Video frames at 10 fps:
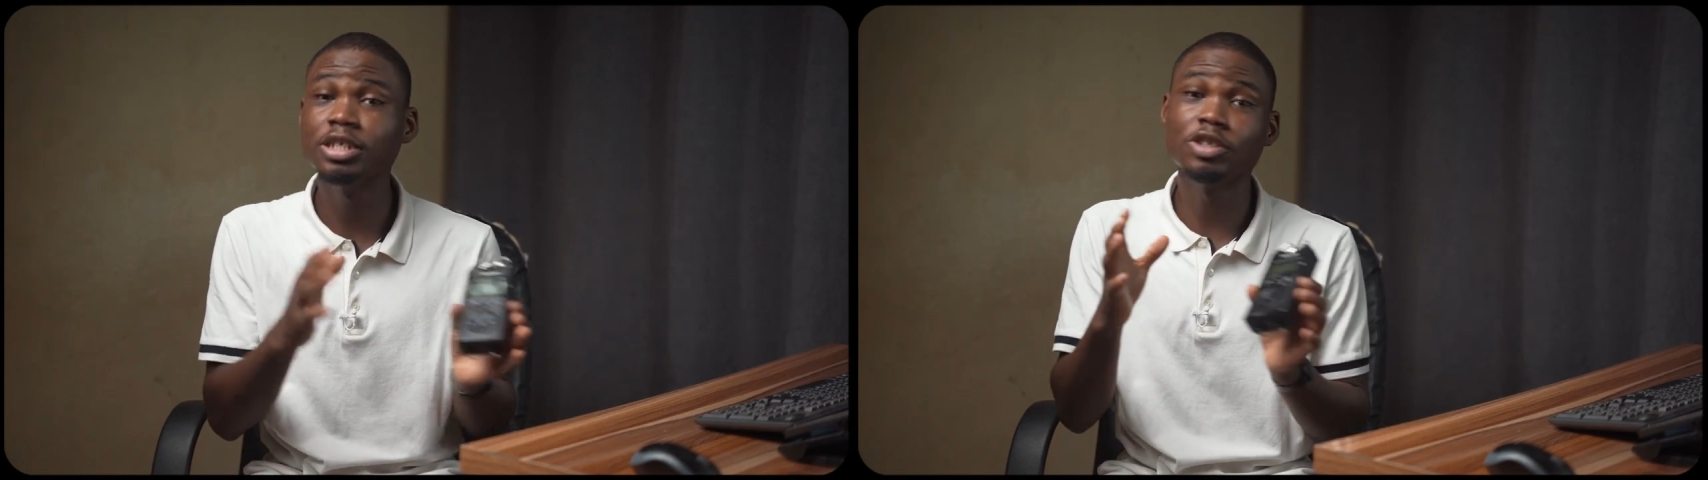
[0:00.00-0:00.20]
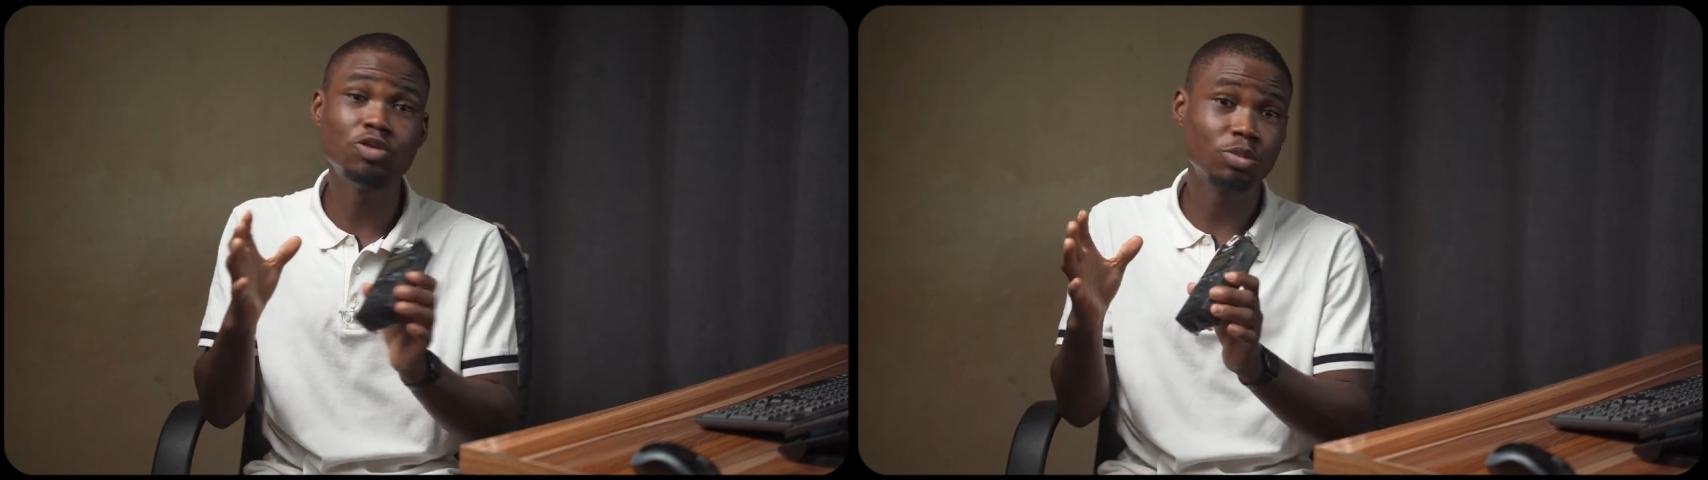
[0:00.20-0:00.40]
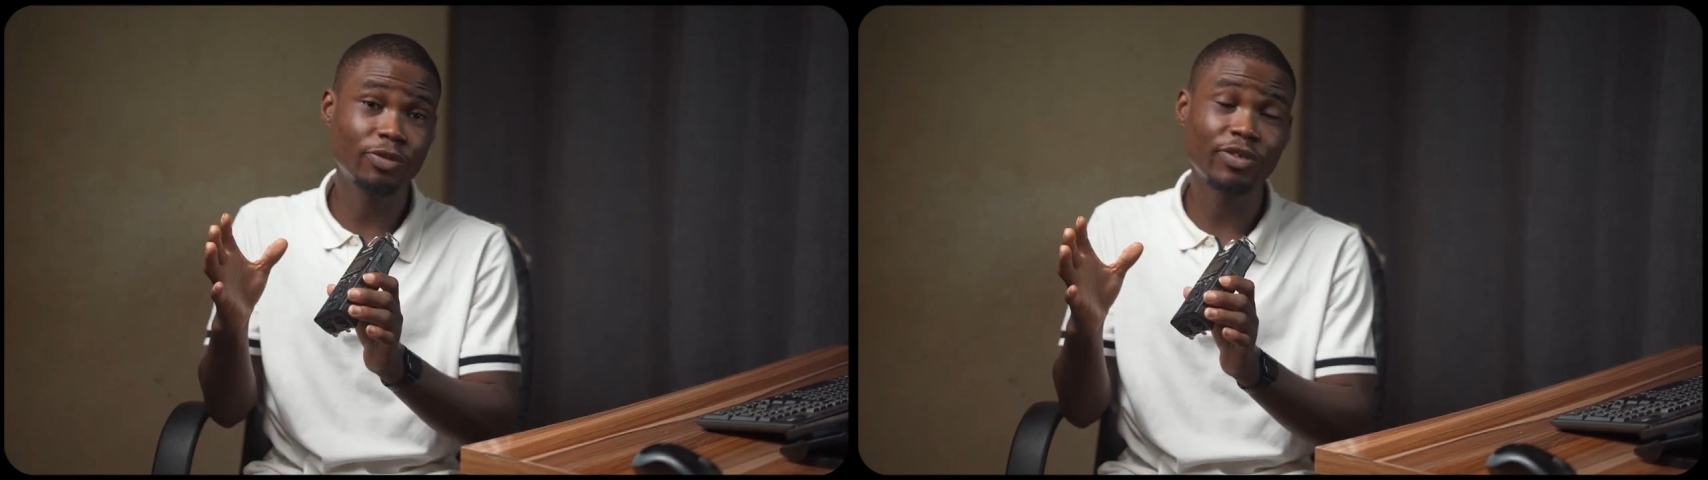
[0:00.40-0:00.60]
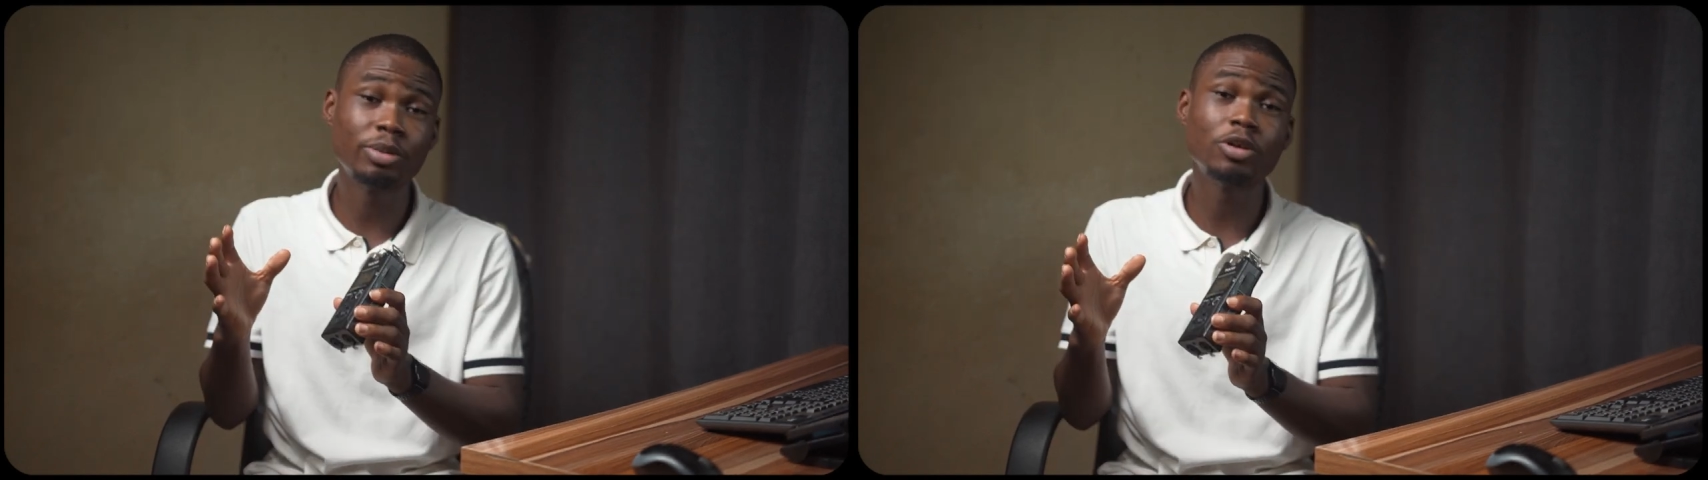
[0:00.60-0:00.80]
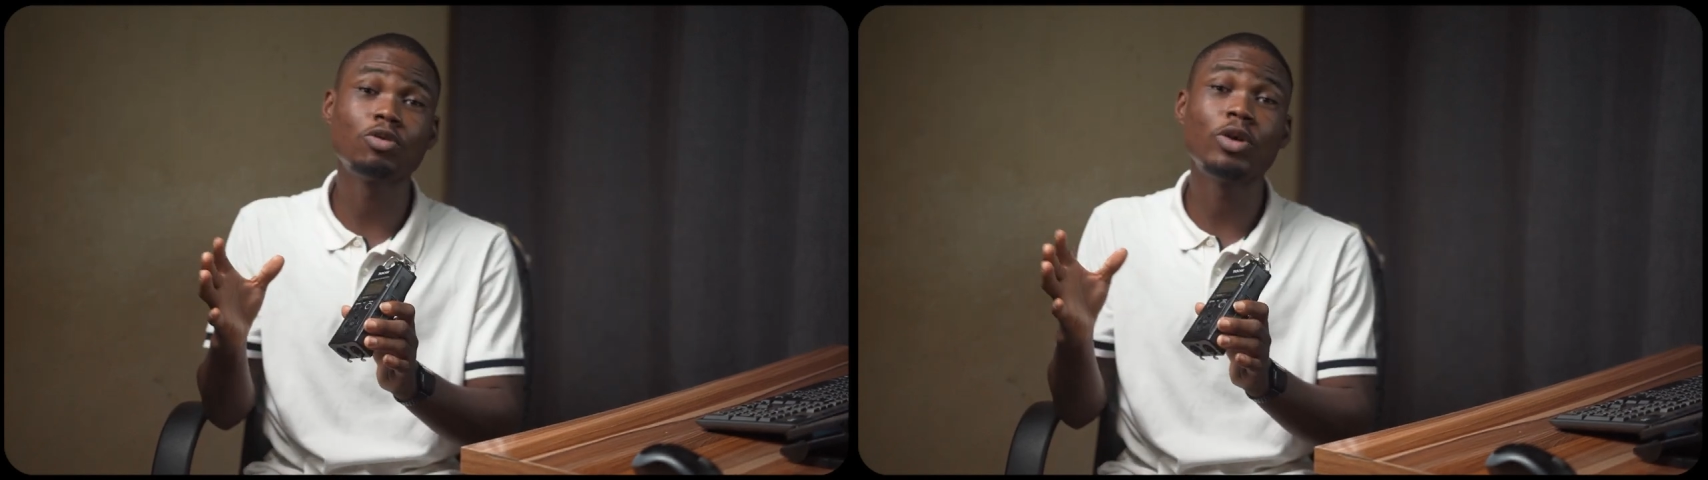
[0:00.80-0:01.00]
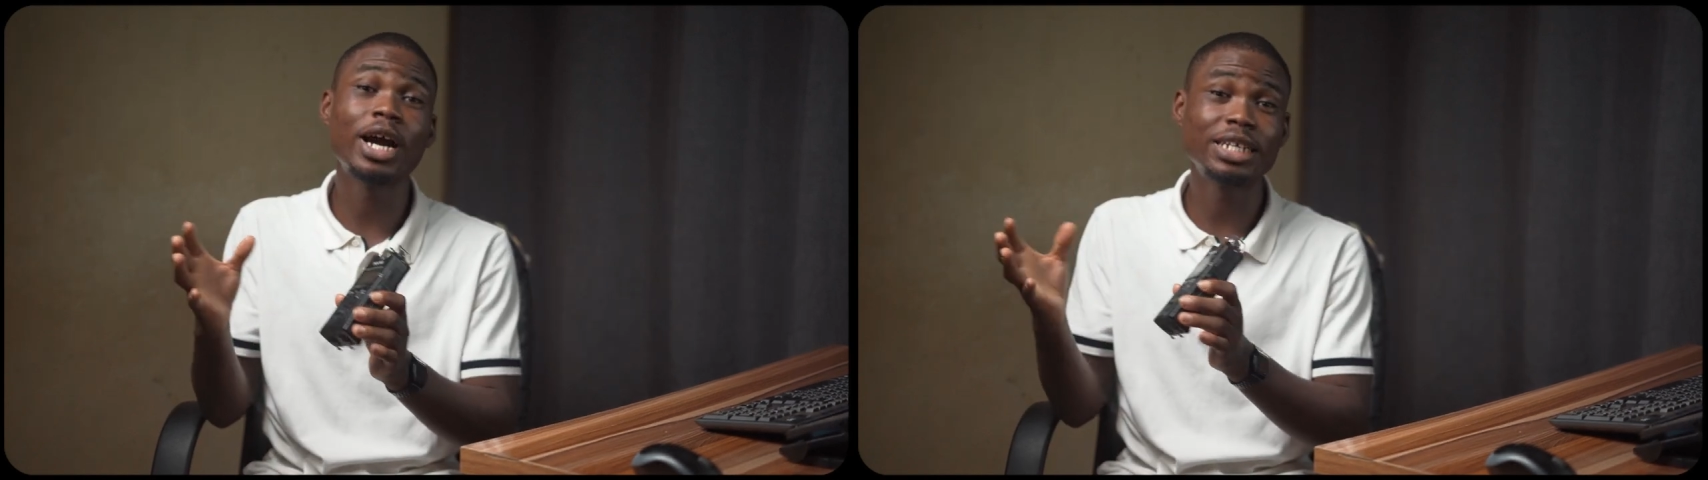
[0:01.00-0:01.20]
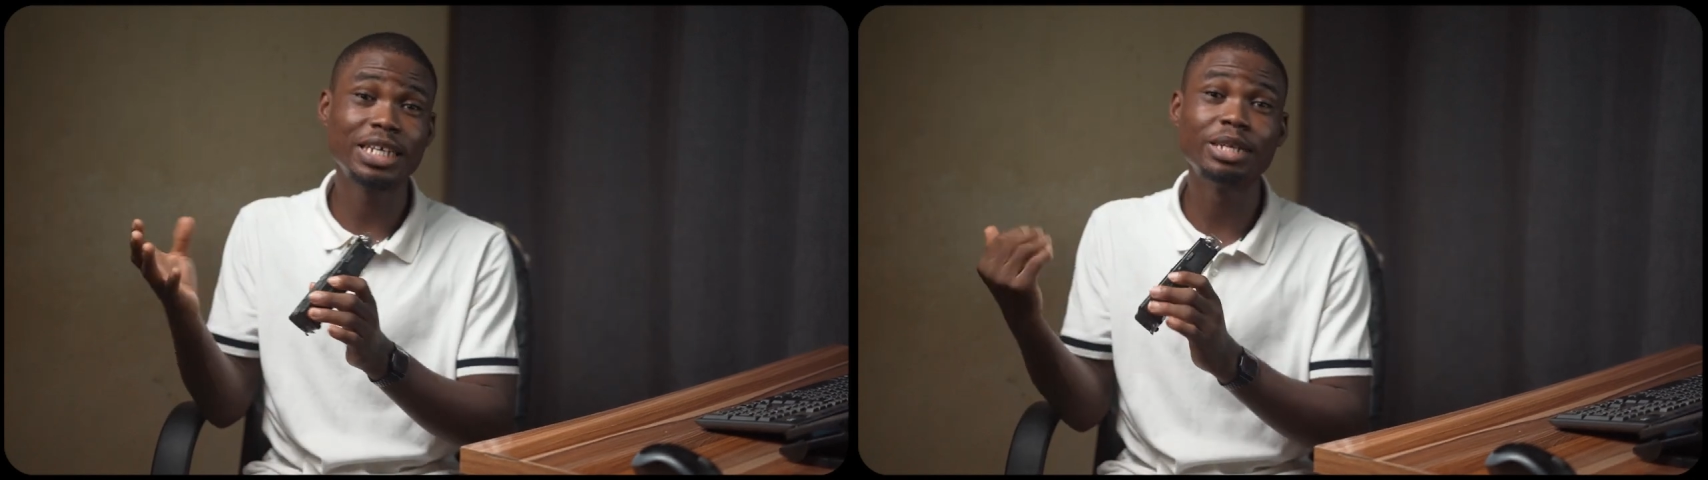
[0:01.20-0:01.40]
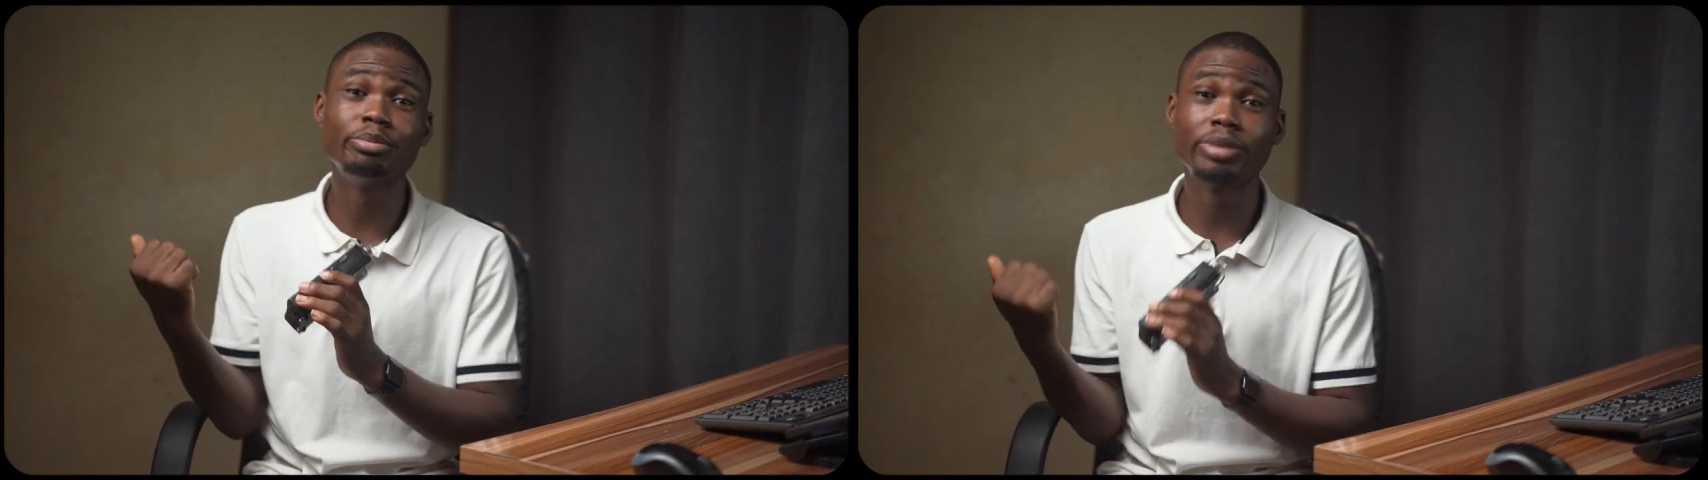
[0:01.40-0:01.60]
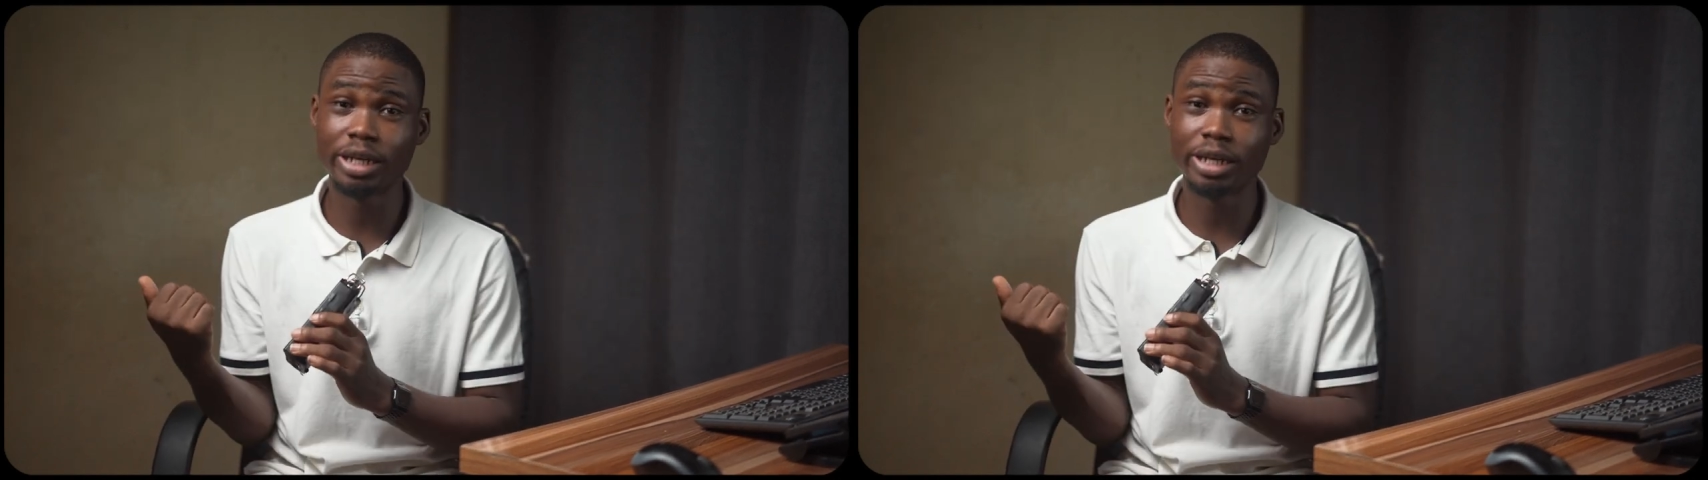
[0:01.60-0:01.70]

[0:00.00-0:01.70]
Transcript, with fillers: the groom's family also had a